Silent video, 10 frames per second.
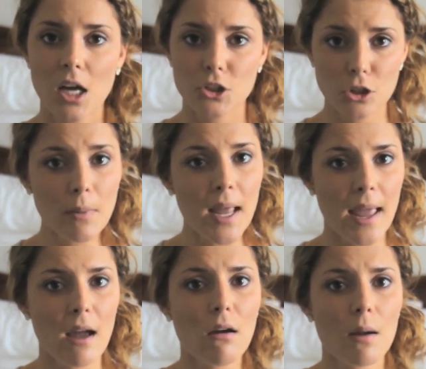do my
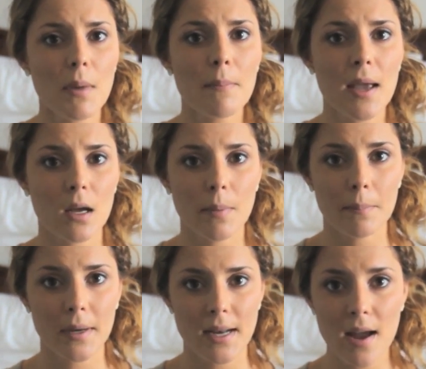hair and my makeup and
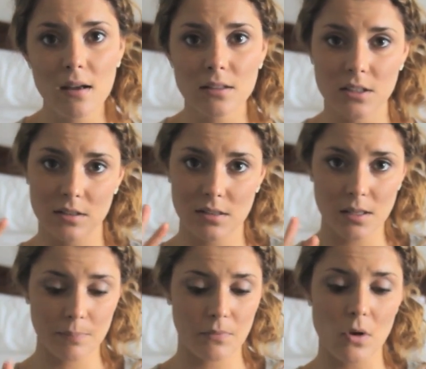my nails because
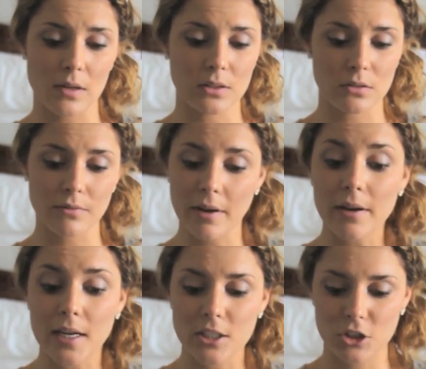they're also
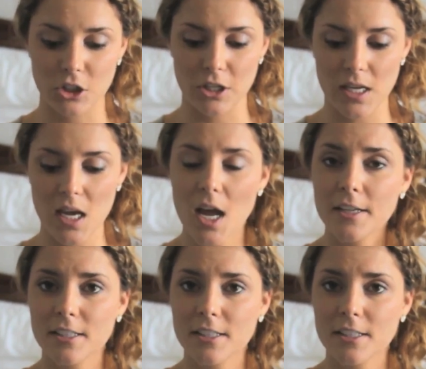very dirty,